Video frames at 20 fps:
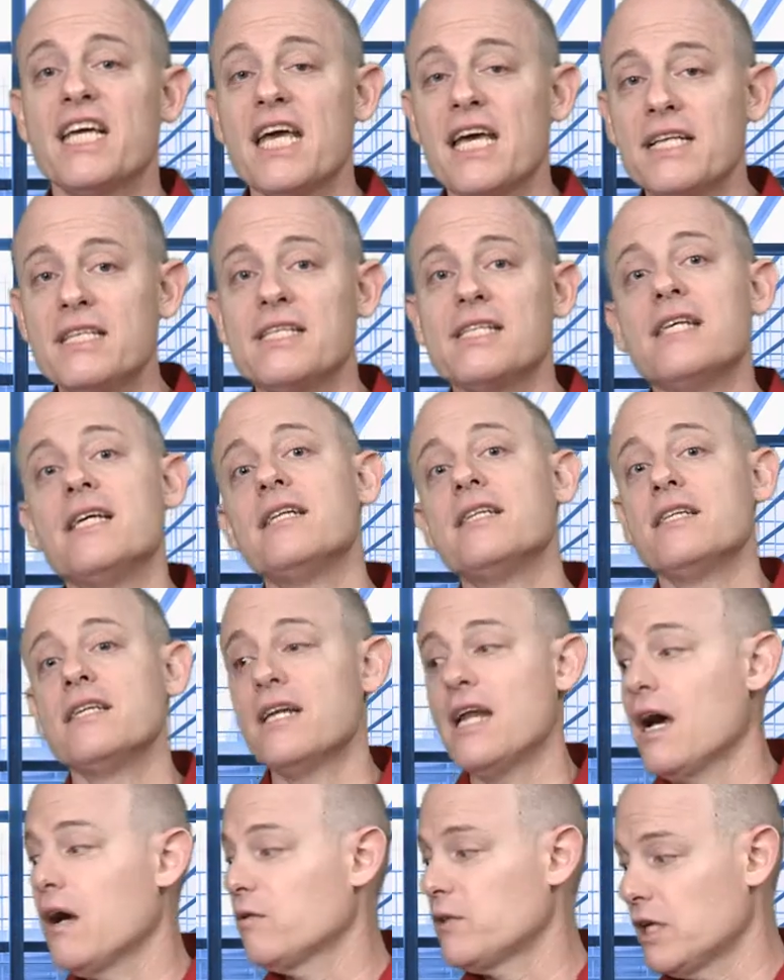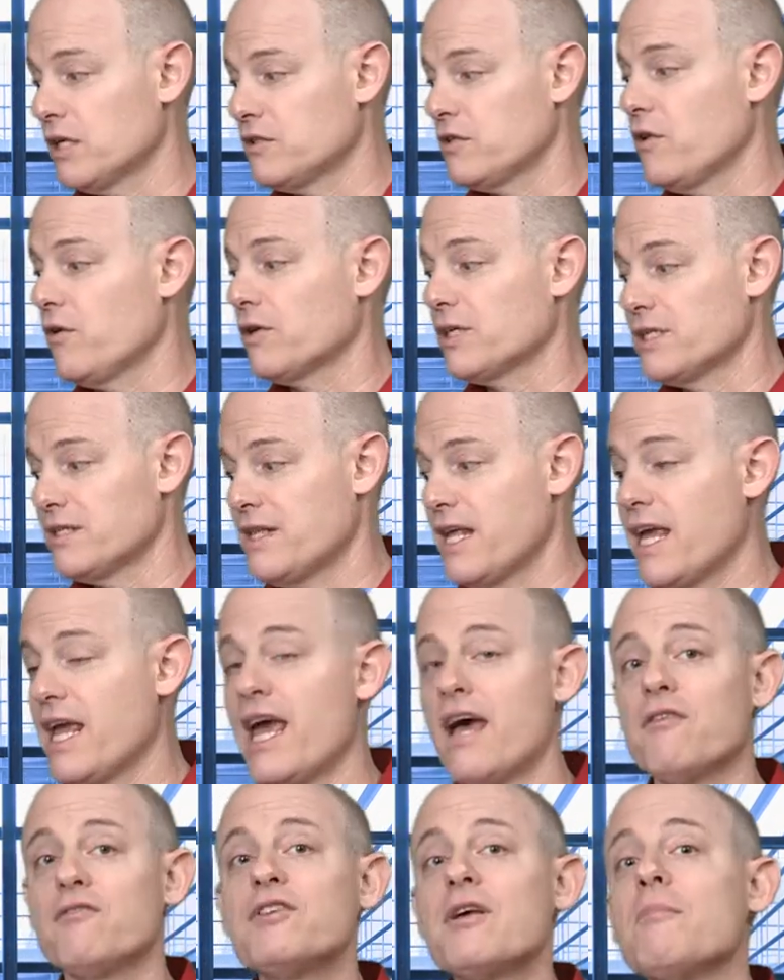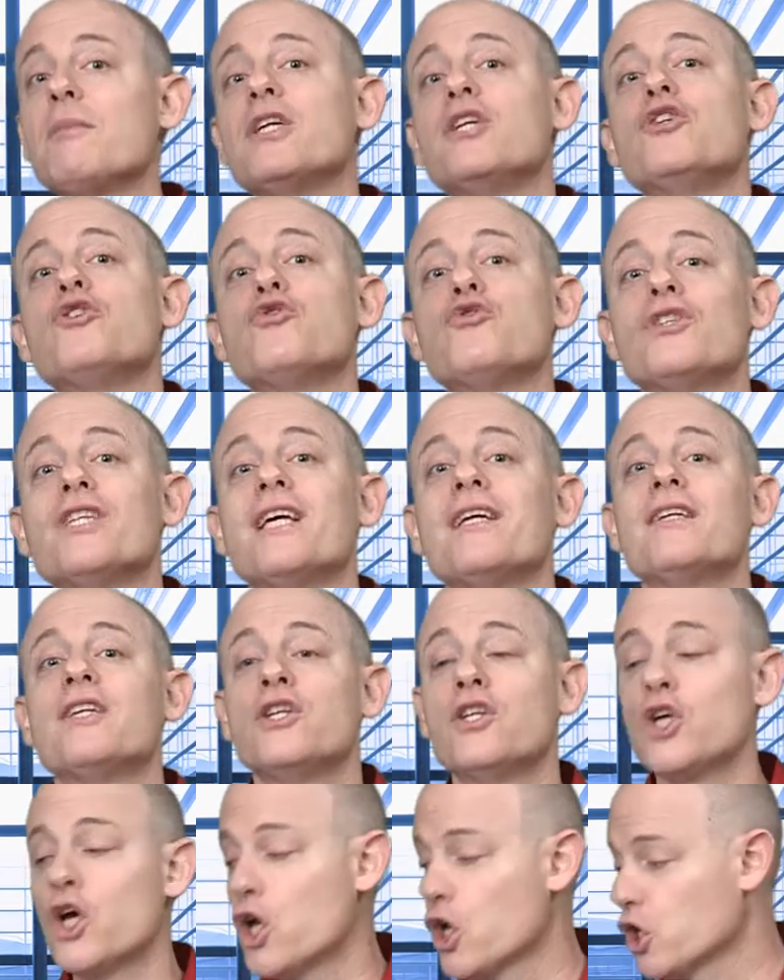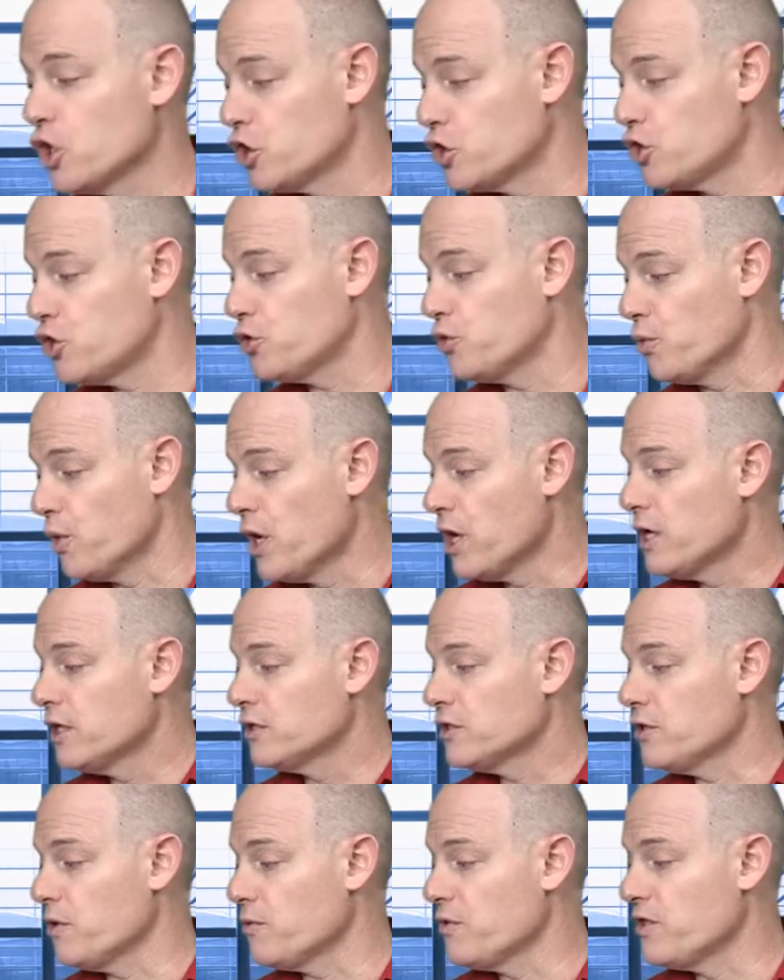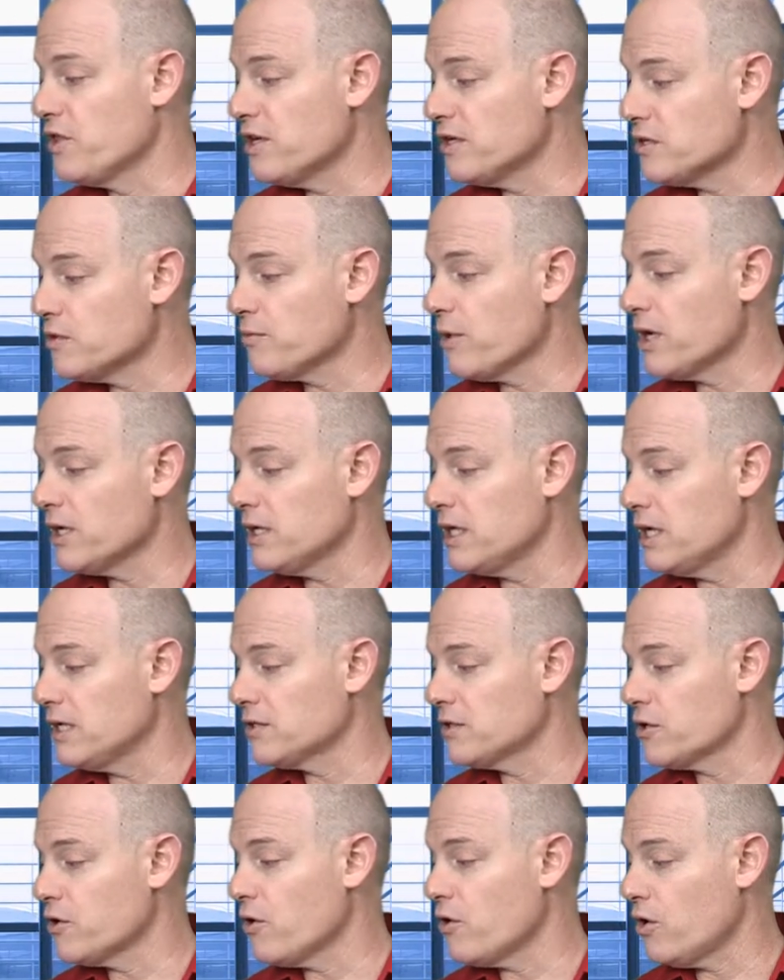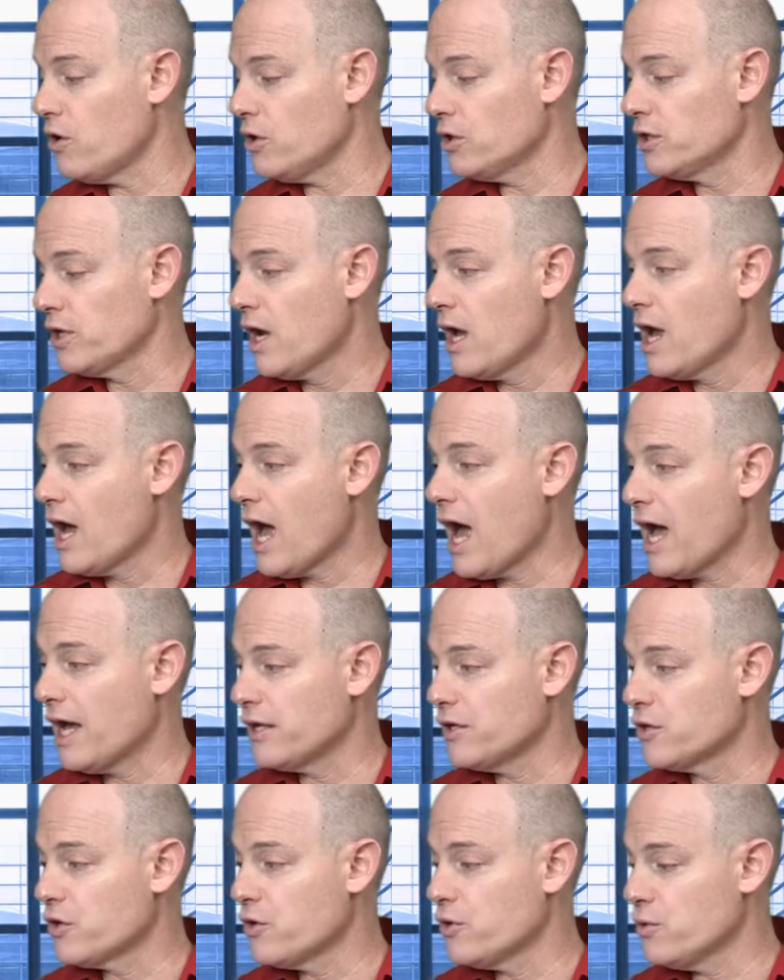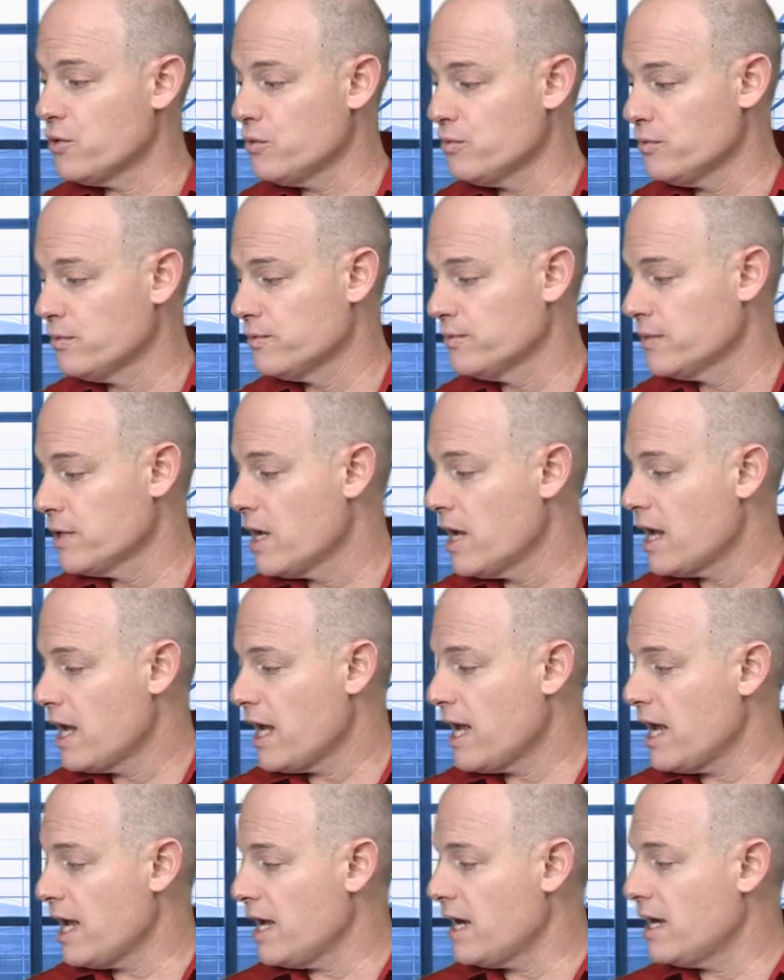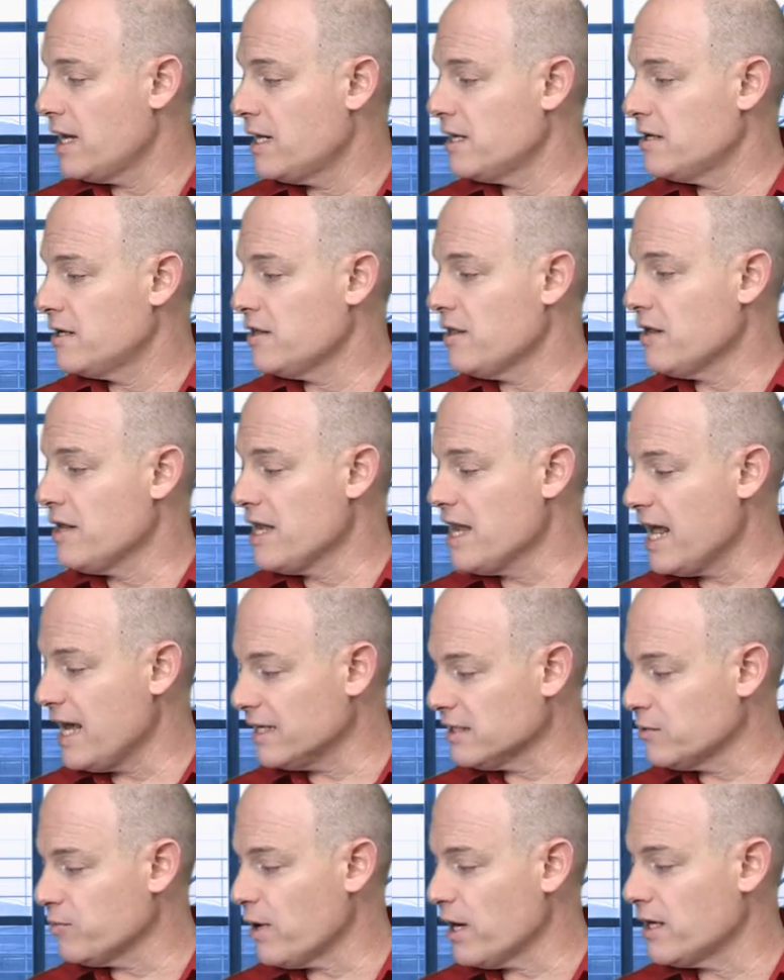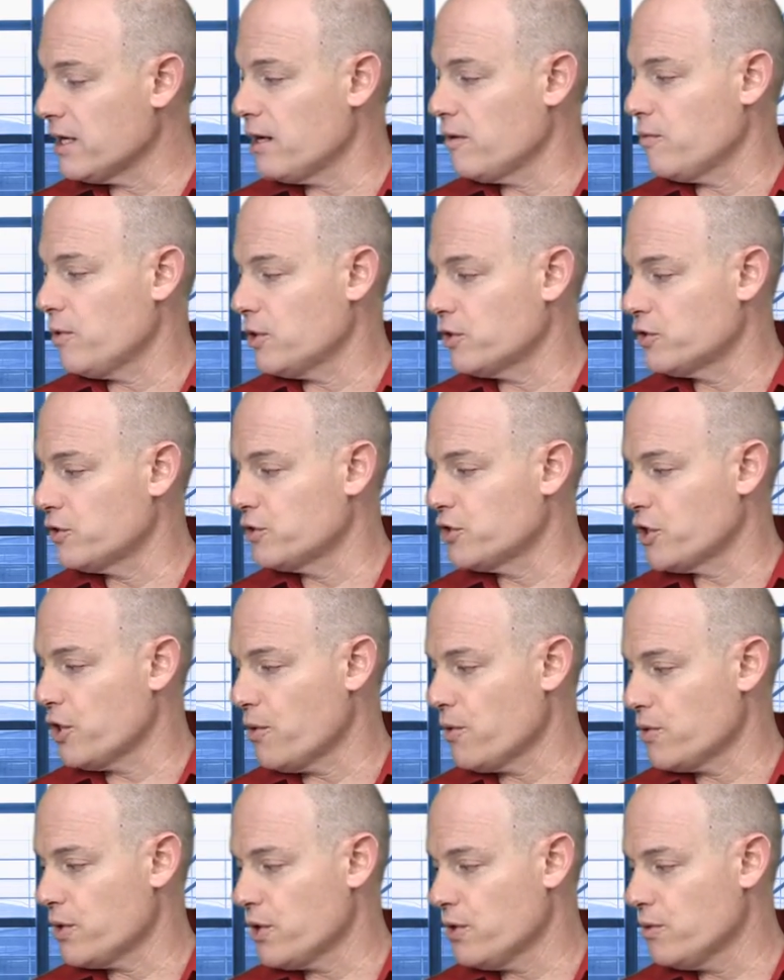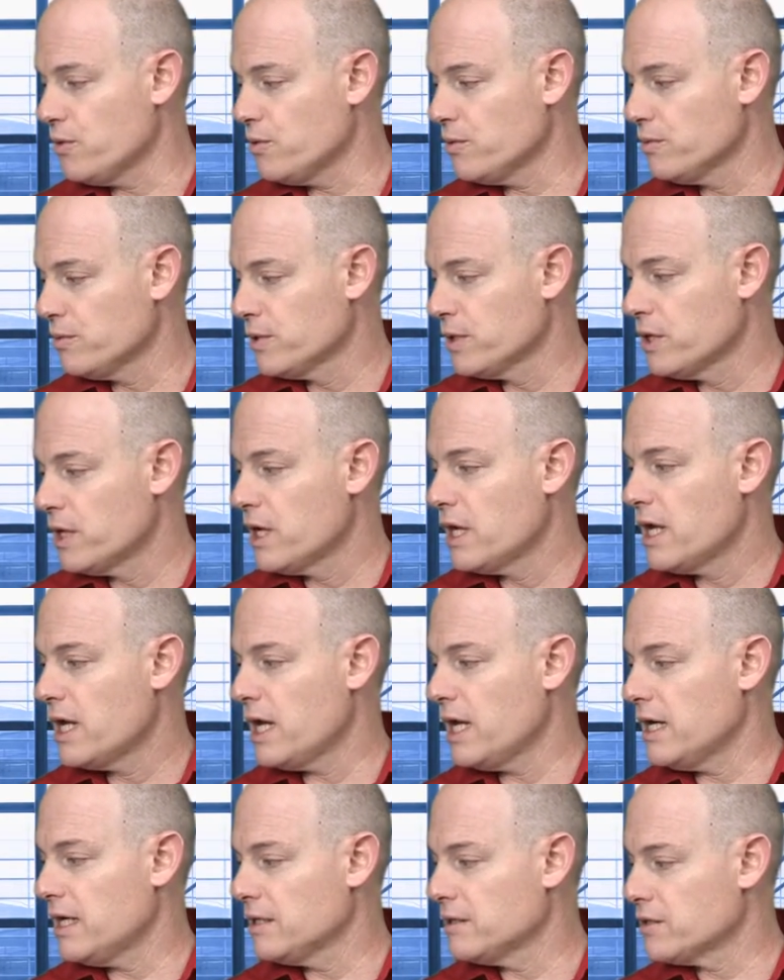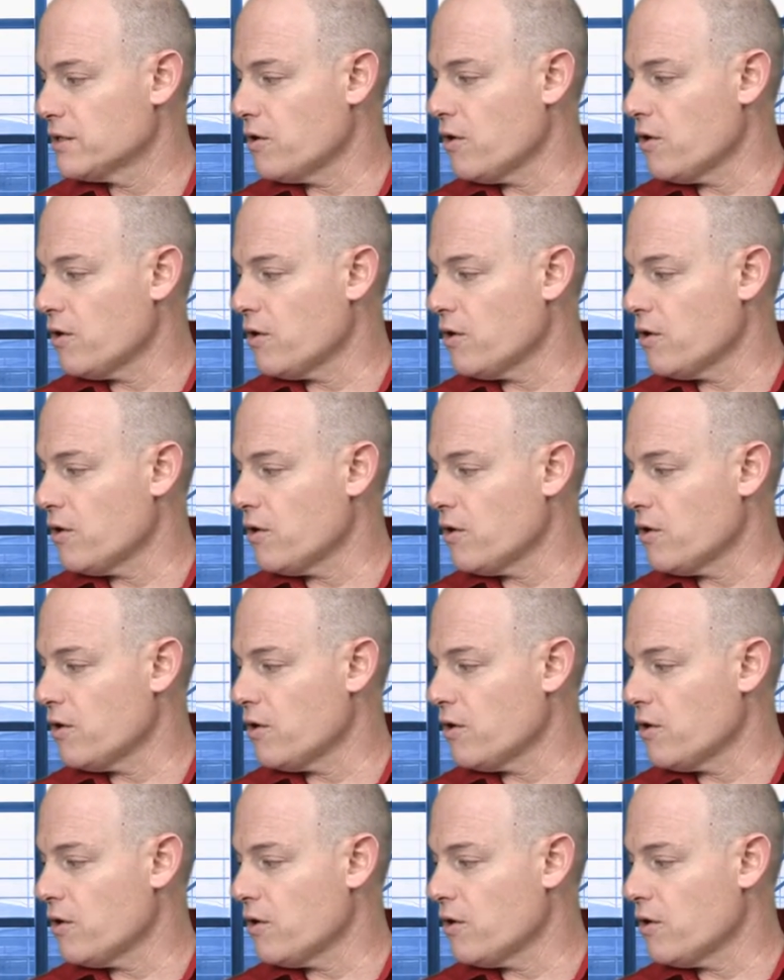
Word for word: can send it out as long as they have somebody to send it to so this one is called haiku and the next one i want to show you is